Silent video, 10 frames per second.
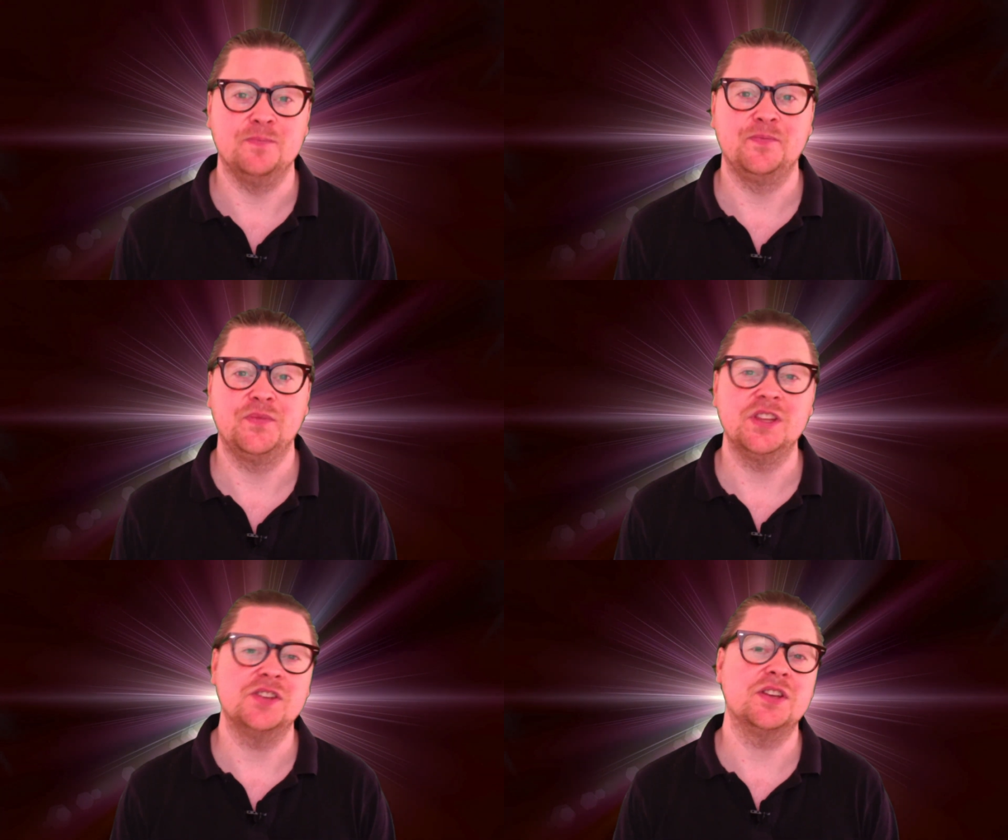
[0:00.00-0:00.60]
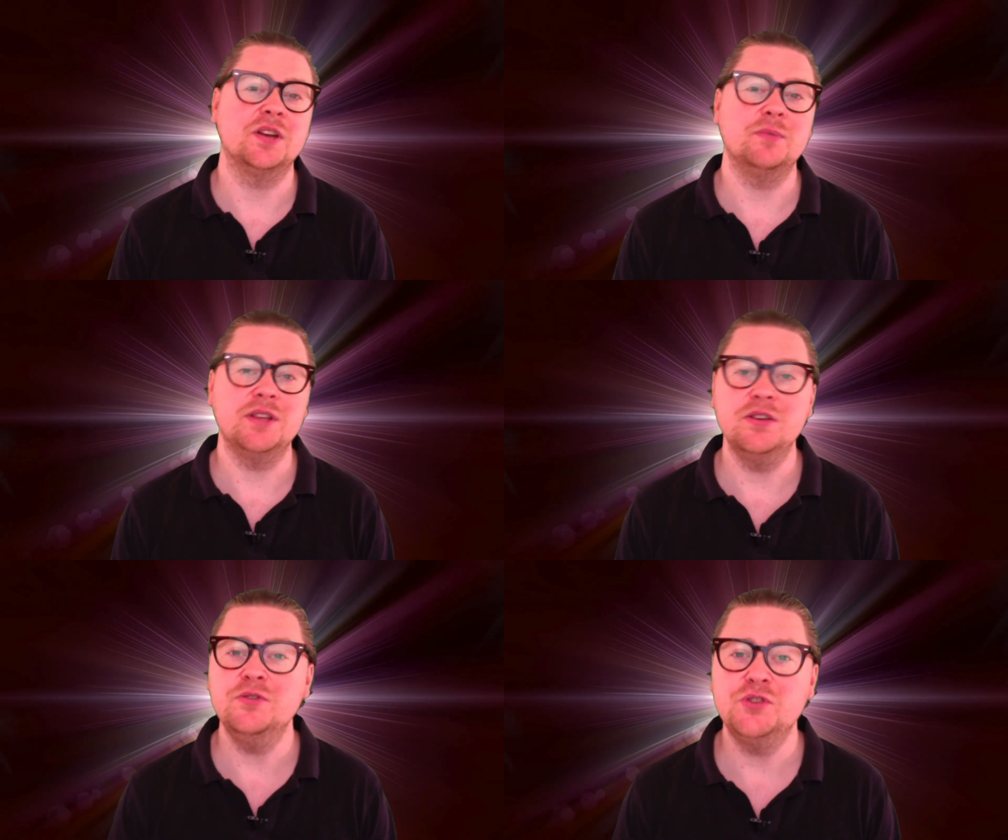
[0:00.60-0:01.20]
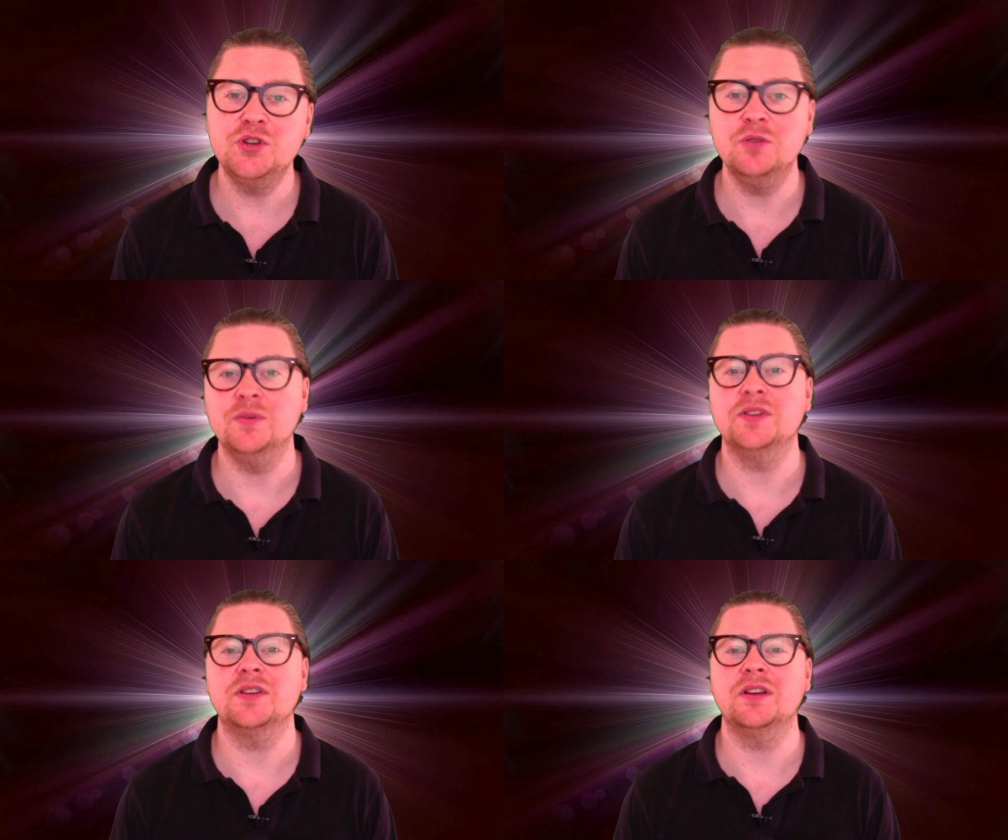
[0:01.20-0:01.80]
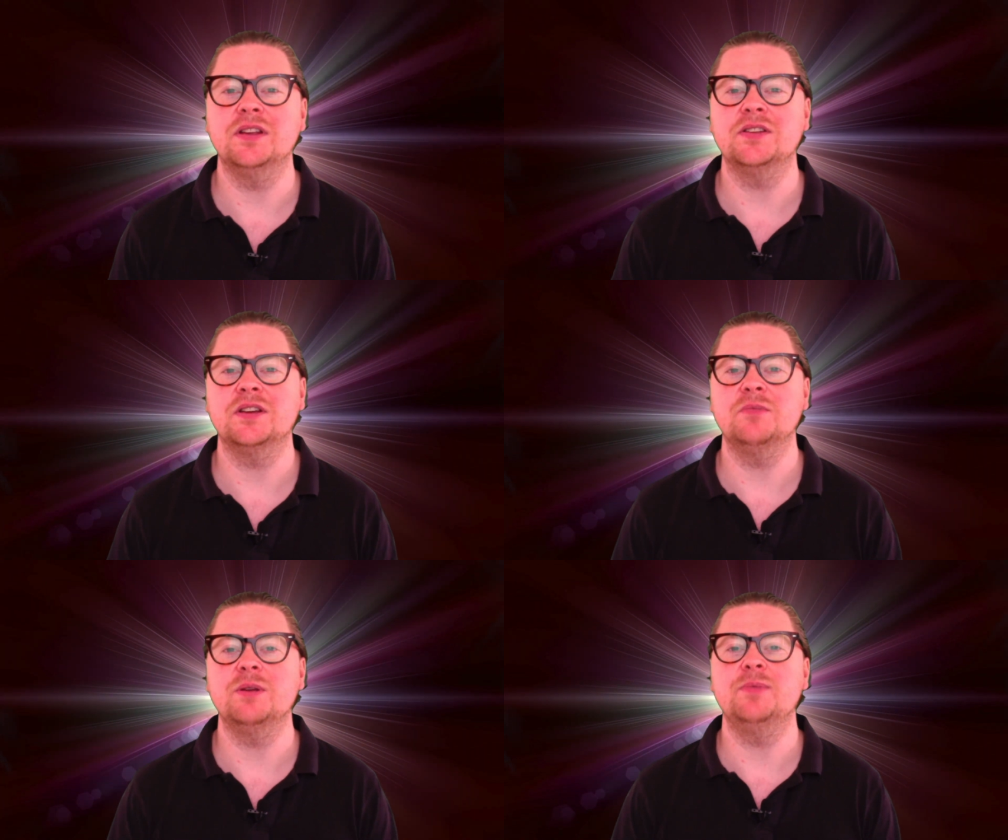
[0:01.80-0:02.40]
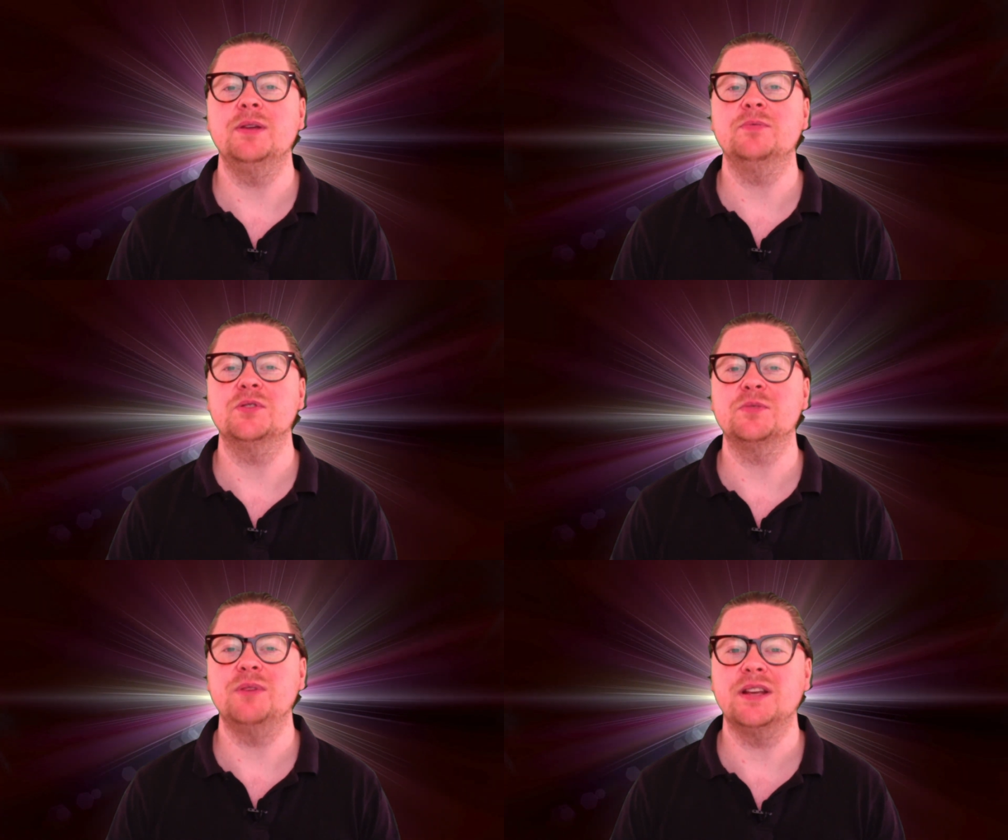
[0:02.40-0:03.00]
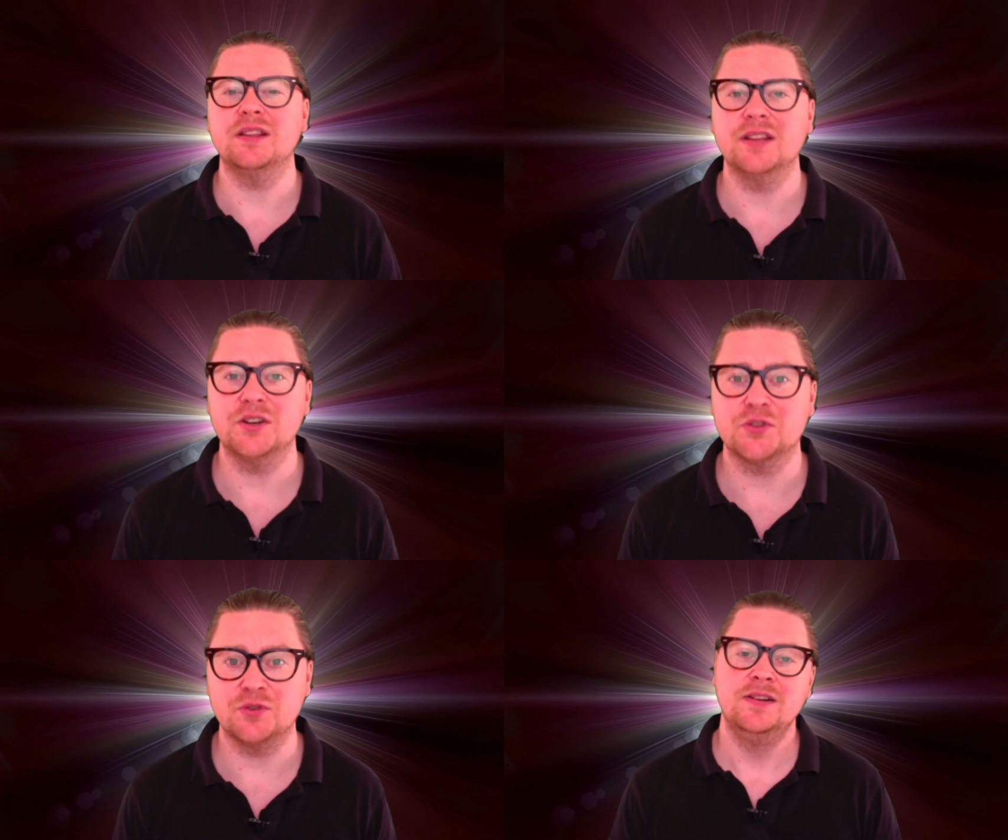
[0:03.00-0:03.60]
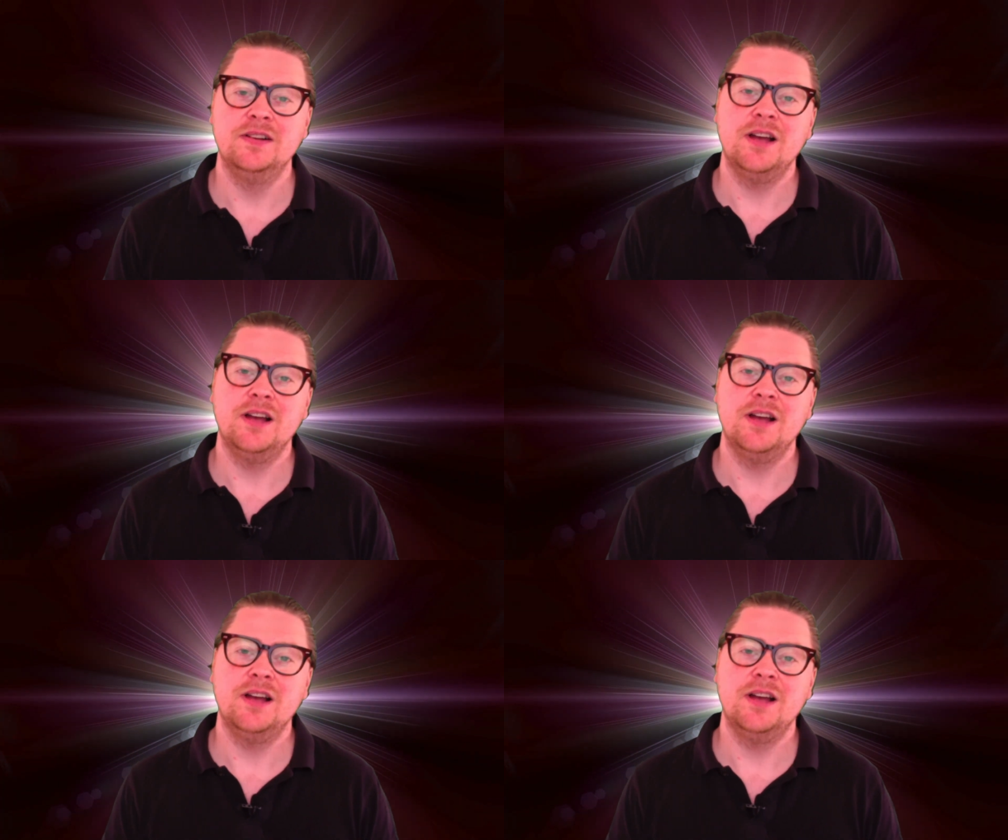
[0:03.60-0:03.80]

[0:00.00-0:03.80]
It's going to be YouTubers. It's going to be people speaking their truth.